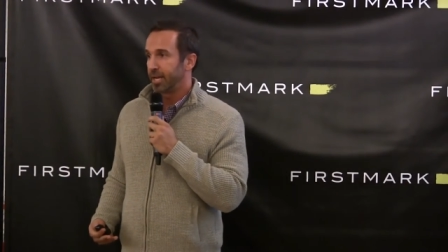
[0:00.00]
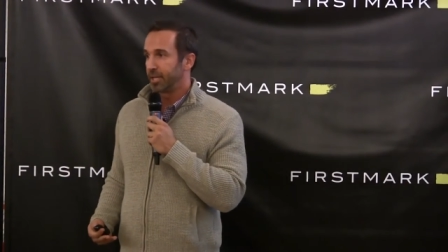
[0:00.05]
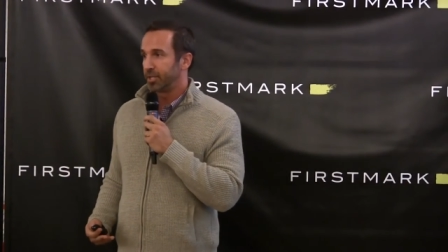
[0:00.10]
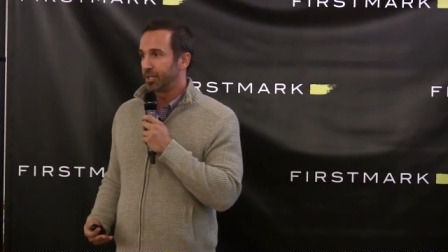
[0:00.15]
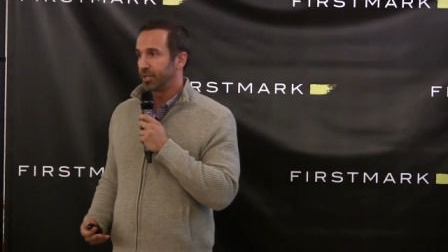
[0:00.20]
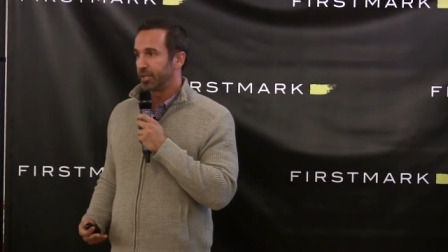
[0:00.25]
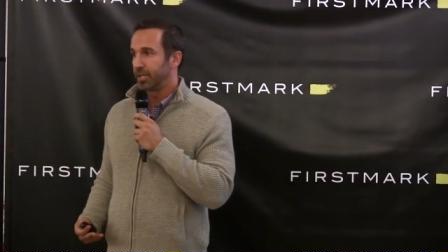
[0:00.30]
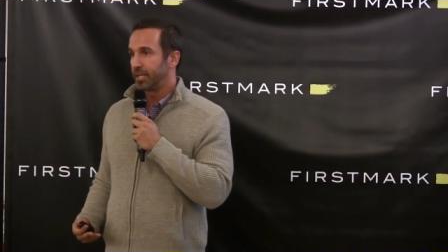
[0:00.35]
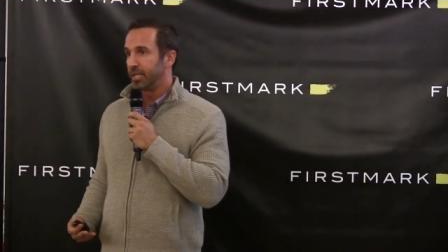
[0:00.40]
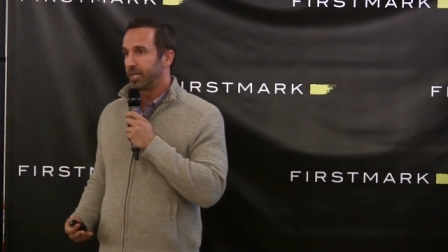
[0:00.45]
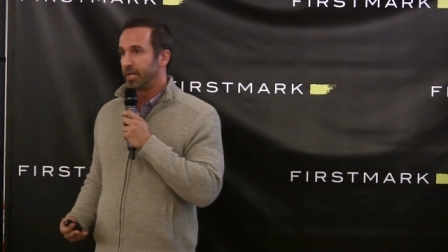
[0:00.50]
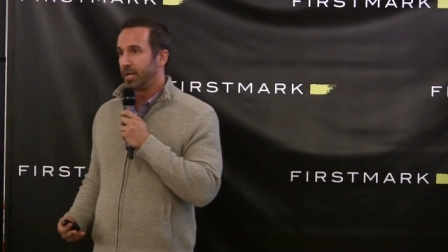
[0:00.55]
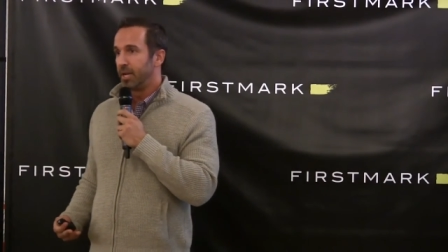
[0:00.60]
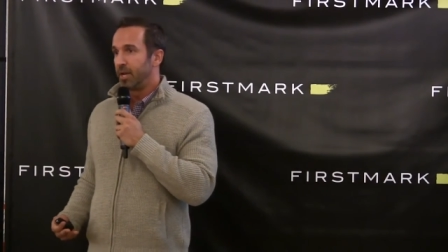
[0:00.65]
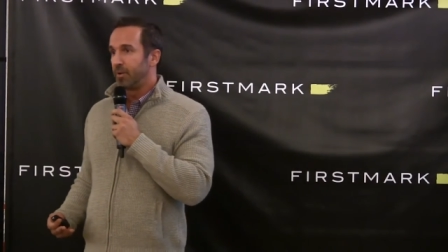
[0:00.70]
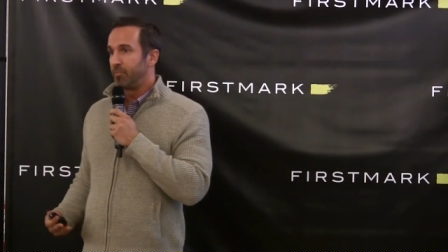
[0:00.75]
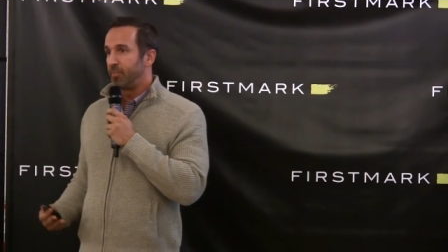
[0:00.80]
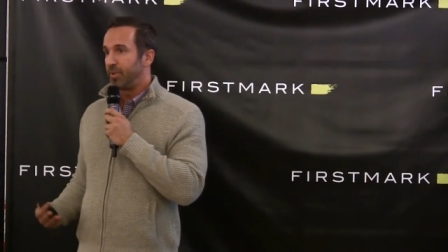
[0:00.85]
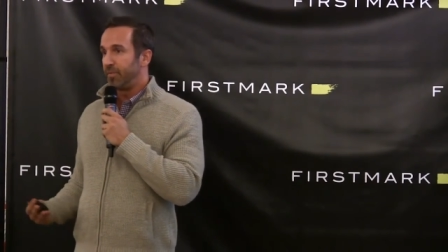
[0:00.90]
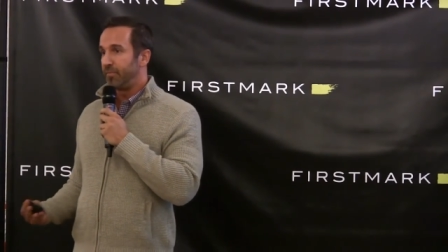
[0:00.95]
actually
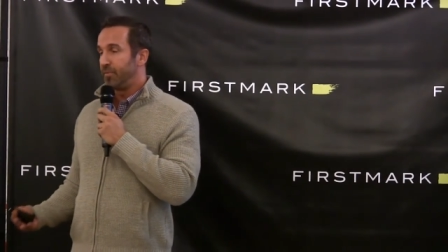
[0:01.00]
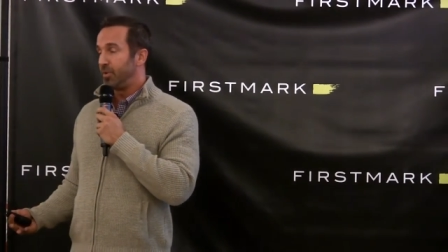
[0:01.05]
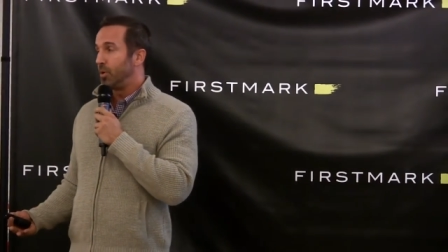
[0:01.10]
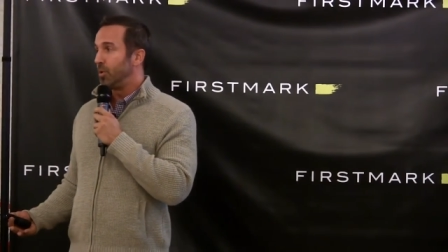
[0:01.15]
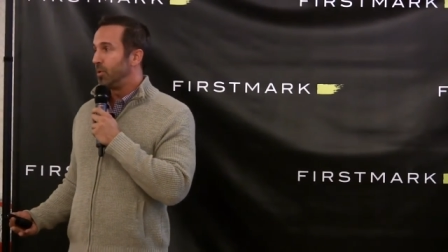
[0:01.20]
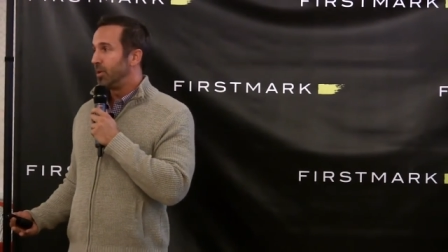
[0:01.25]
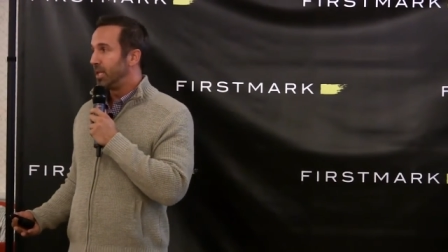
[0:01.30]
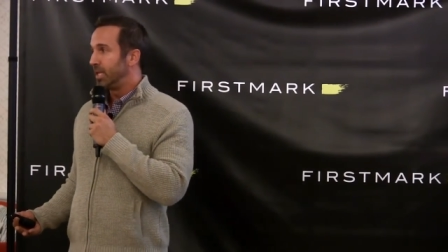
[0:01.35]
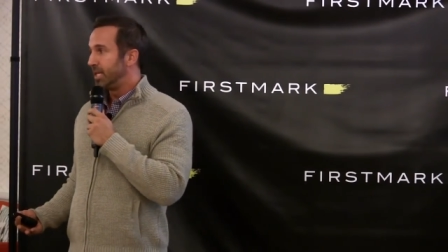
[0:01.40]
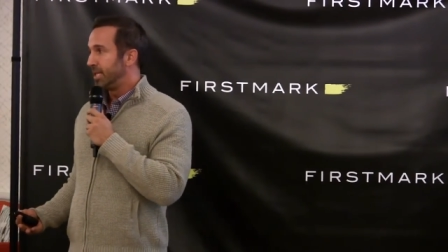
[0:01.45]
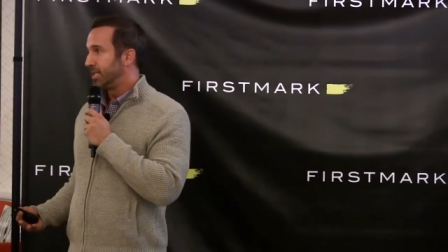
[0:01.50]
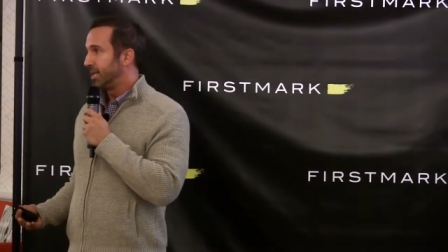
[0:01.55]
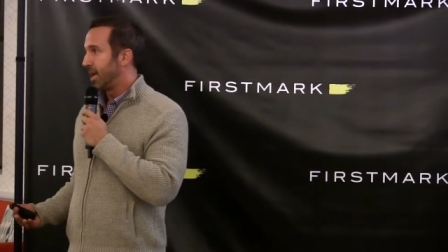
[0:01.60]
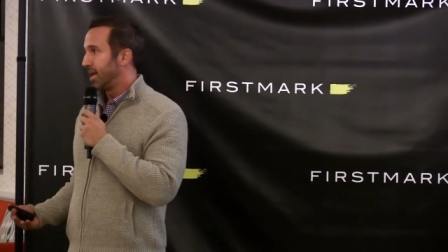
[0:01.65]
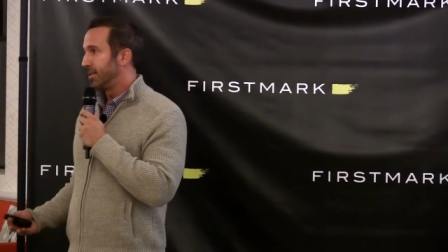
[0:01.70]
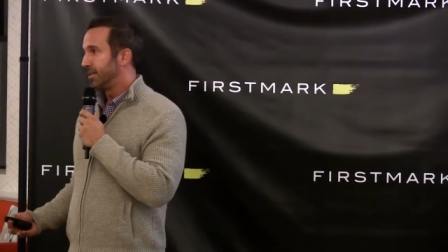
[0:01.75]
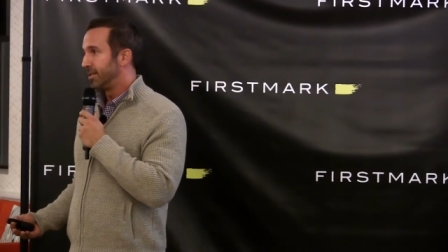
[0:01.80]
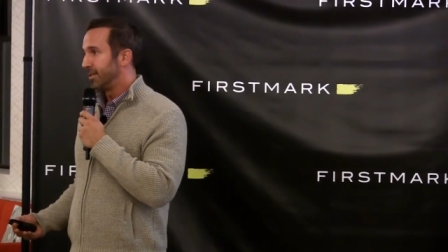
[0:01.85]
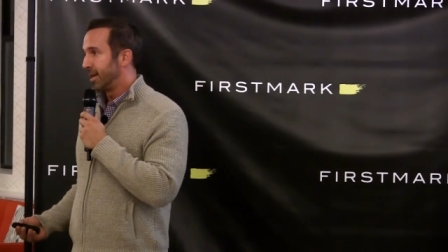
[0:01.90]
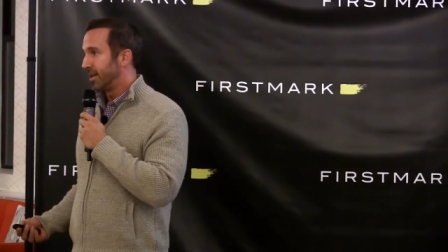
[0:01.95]
be viewed in these
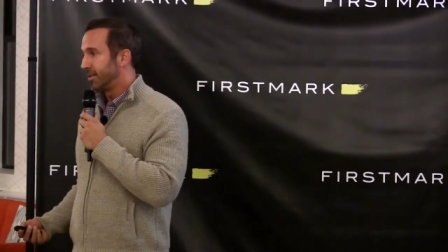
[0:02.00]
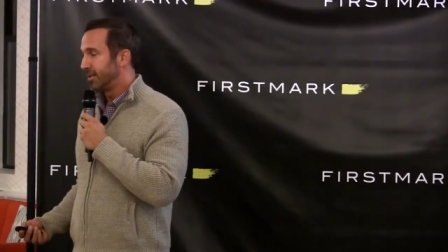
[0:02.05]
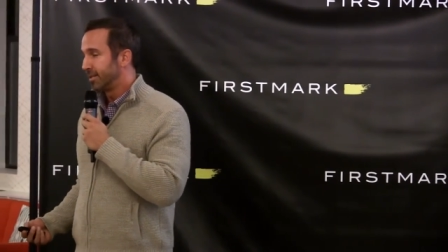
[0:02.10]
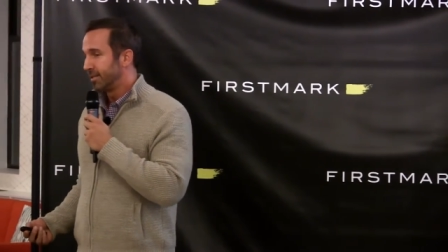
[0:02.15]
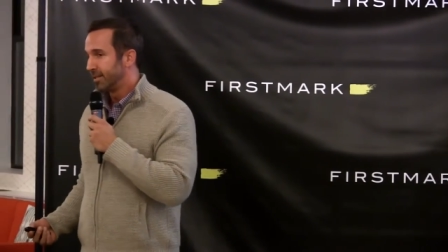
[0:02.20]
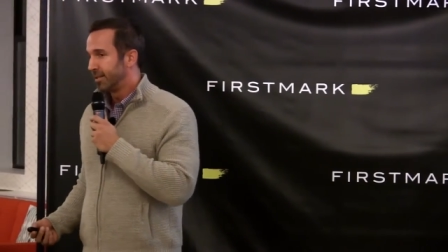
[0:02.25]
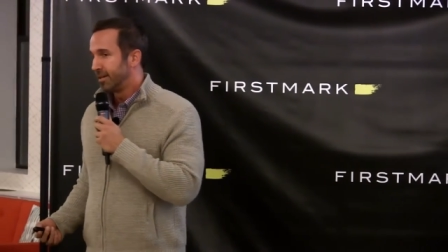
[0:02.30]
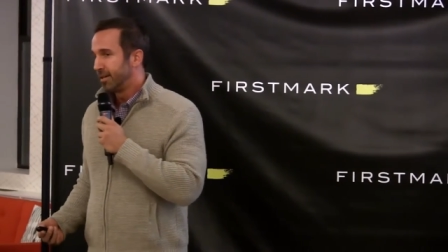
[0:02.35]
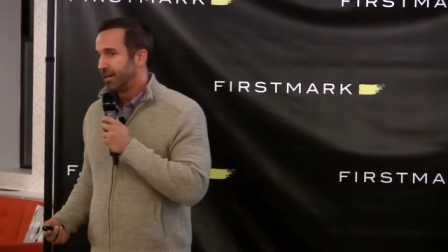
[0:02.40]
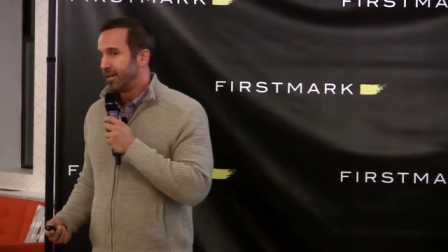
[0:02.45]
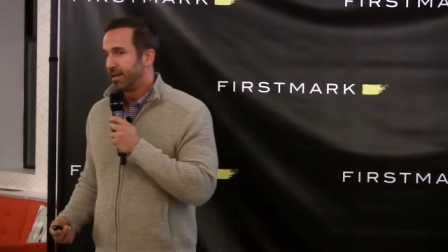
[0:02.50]
headsets.